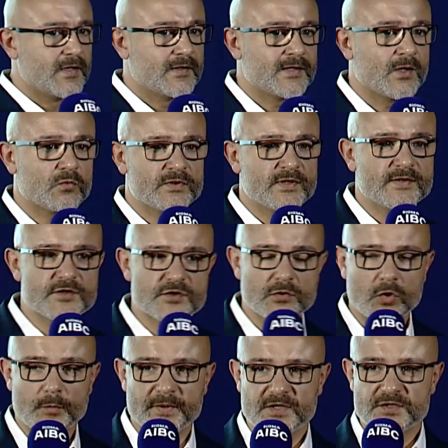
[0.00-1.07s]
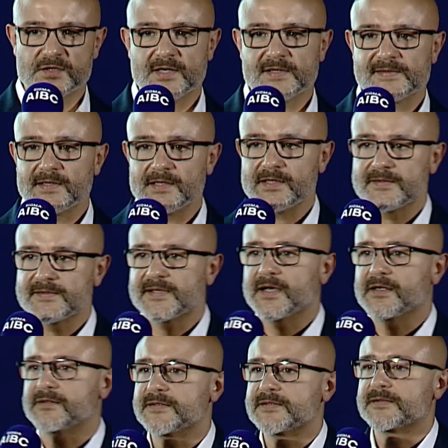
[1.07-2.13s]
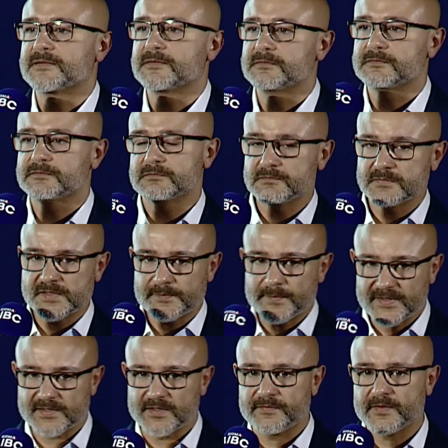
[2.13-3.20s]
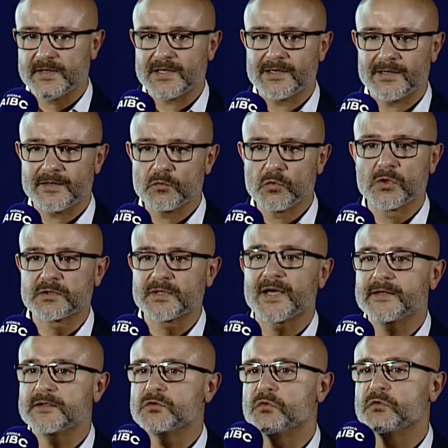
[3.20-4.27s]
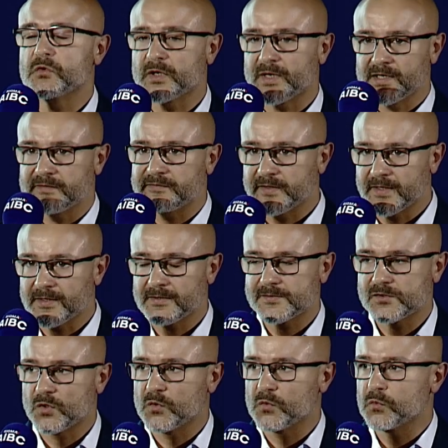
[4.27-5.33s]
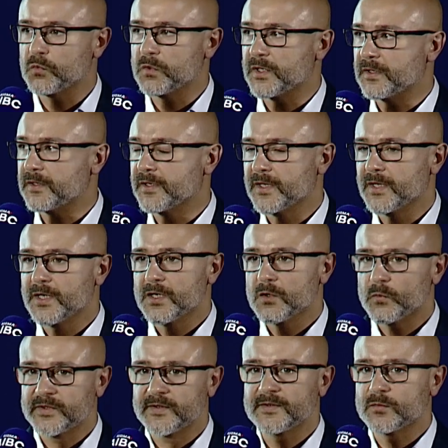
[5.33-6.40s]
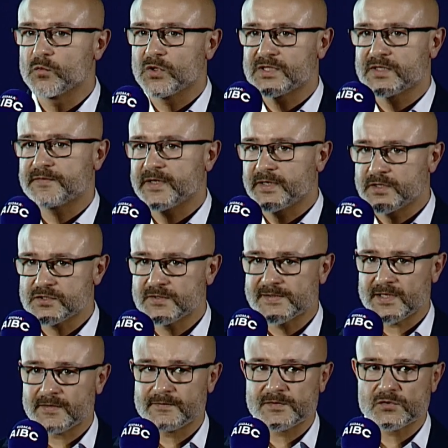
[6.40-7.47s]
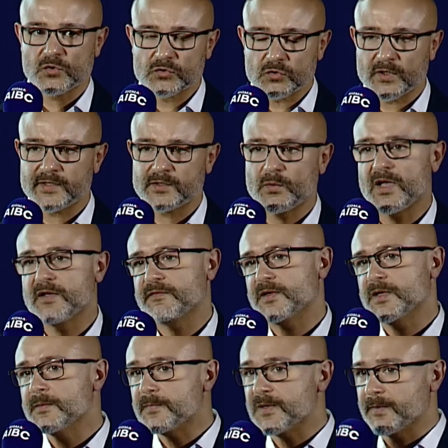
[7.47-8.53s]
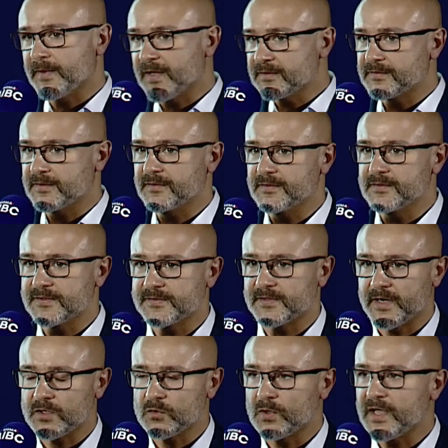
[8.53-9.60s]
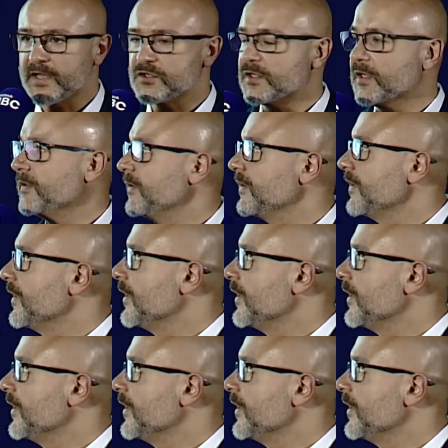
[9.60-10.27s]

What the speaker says: Now, the Digital Operation Resilience Act is specifically what I do for a living. So within the Malta Financial Services Authority, we have implemented this regulation.